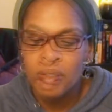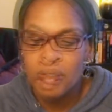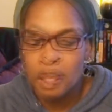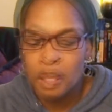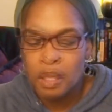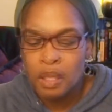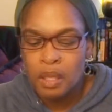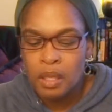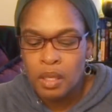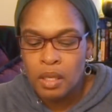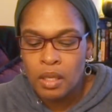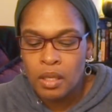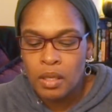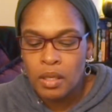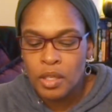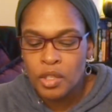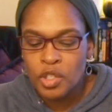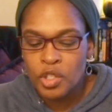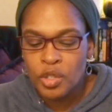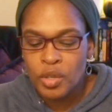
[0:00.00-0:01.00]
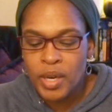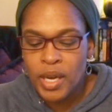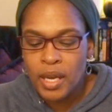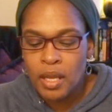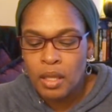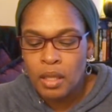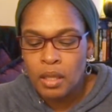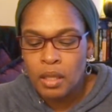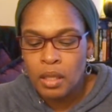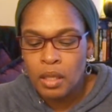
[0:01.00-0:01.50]
The
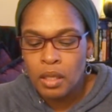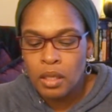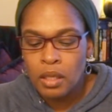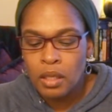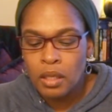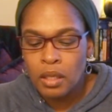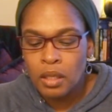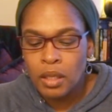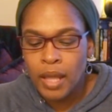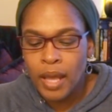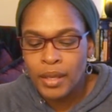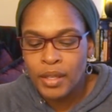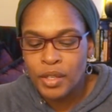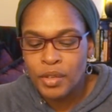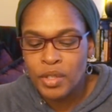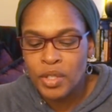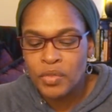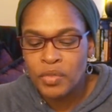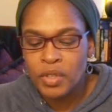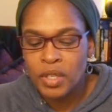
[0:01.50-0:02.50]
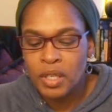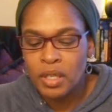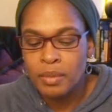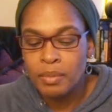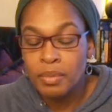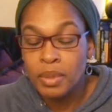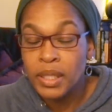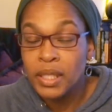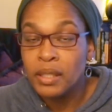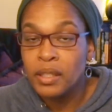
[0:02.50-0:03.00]
Natrel lactose-free
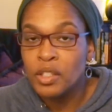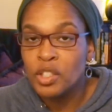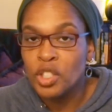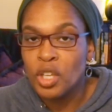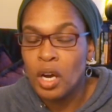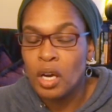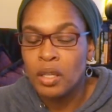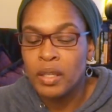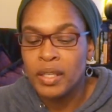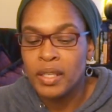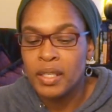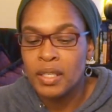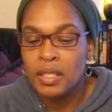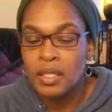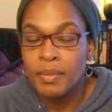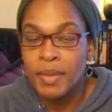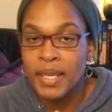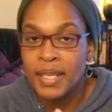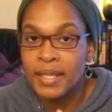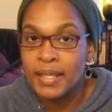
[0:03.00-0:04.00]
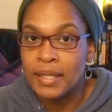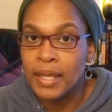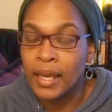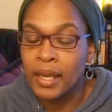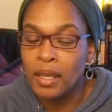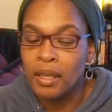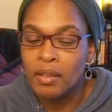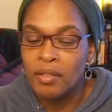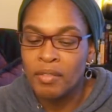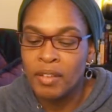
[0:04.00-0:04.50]
completely chocolate is my
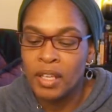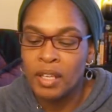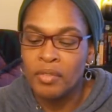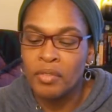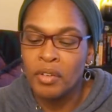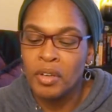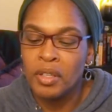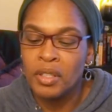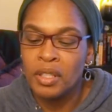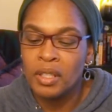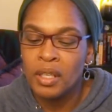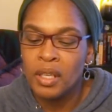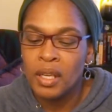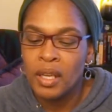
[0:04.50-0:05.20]
second favorite.